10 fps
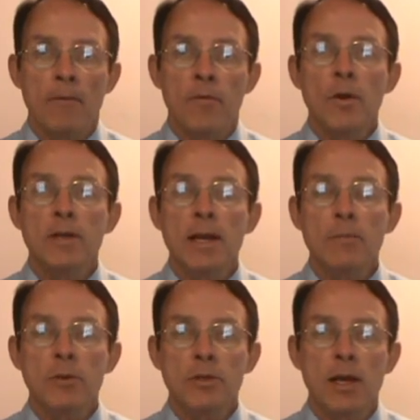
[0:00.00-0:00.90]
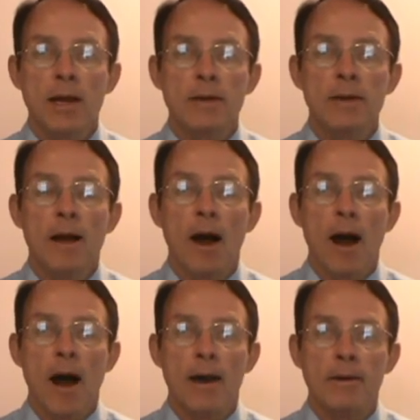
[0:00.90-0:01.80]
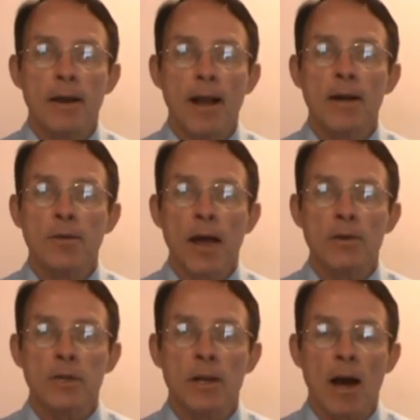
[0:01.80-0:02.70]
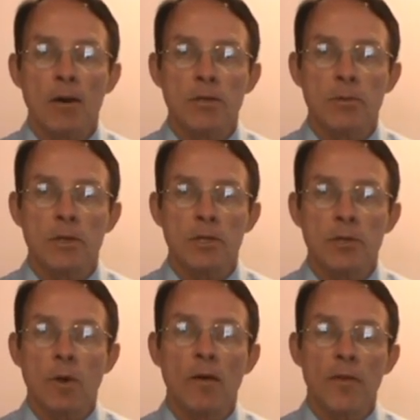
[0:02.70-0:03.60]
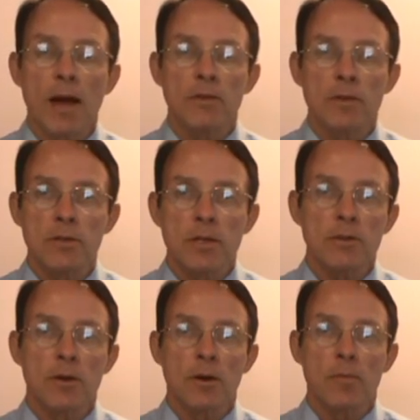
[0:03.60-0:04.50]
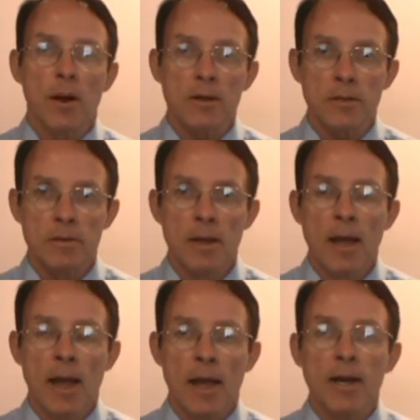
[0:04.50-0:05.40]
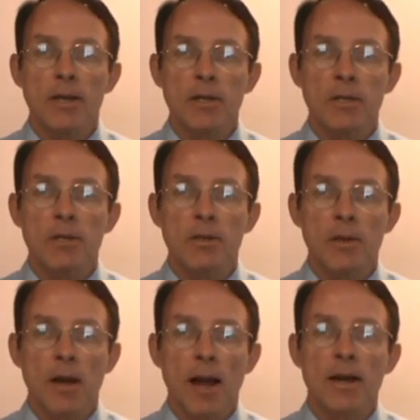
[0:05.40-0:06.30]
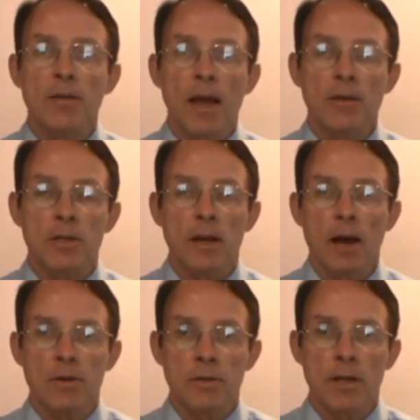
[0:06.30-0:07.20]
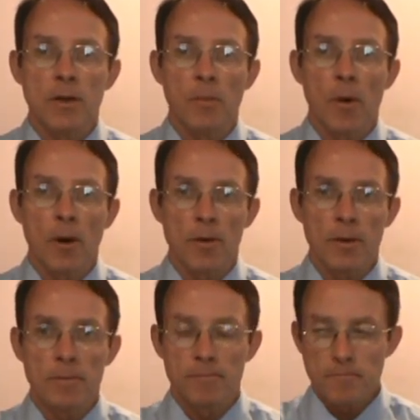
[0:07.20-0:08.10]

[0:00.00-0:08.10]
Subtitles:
14% on $90,000, which is $12,600, in addition to the $90,000 that you borrowed.